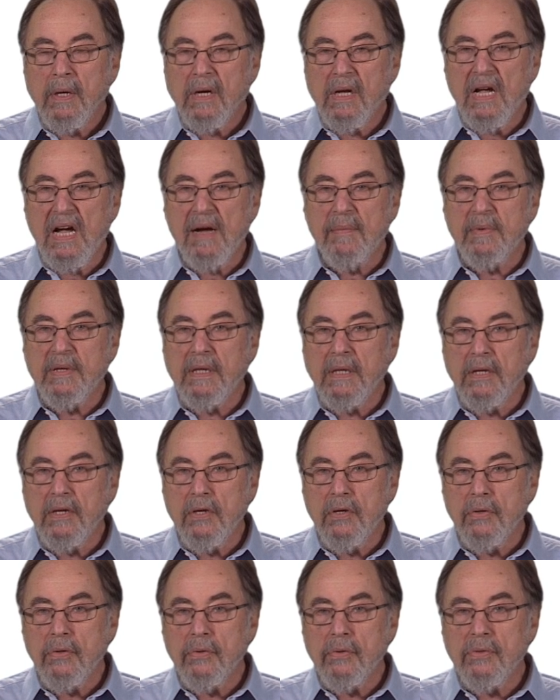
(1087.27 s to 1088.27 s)
commonly
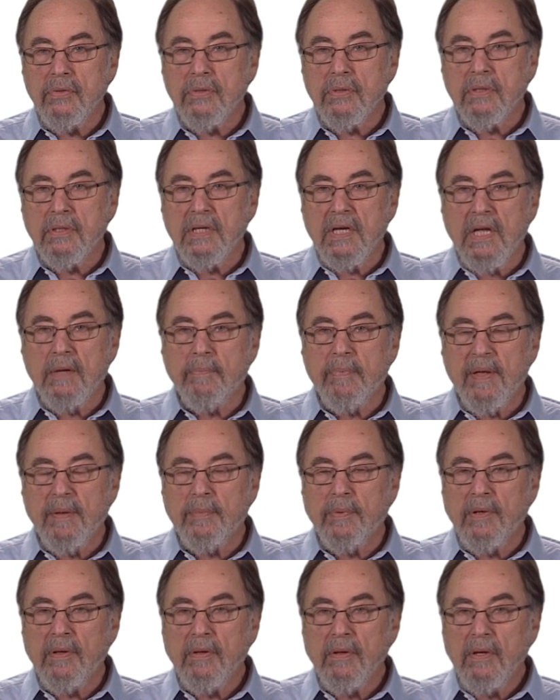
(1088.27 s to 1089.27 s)
used to take
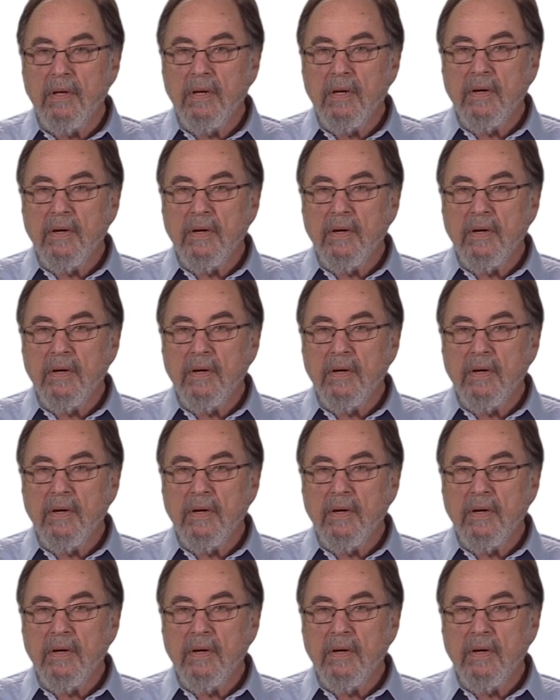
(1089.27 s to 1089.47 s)
people